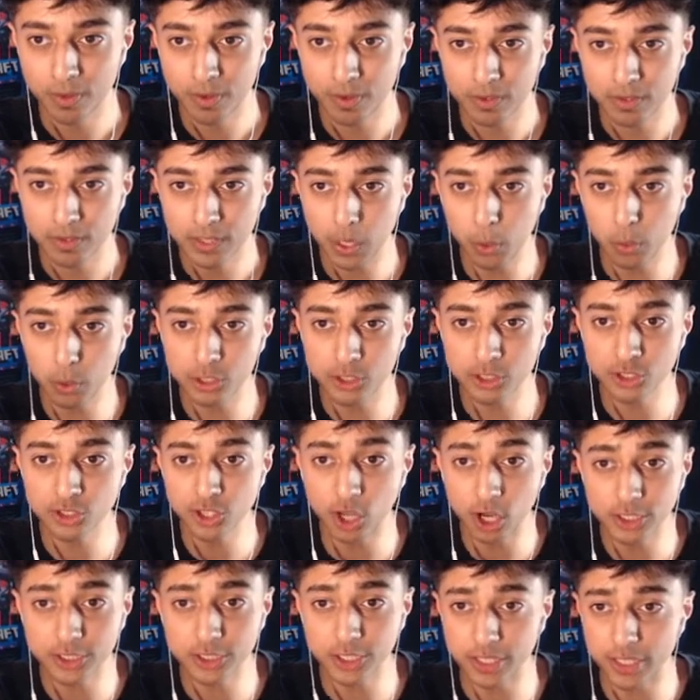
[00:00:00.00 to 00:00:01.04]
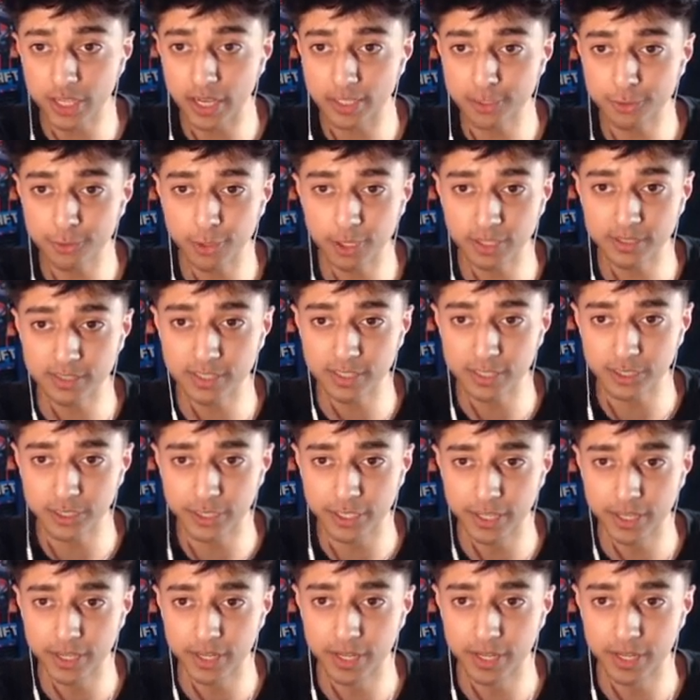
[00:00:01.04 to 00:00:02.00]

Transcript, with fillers: That was such a nice transition!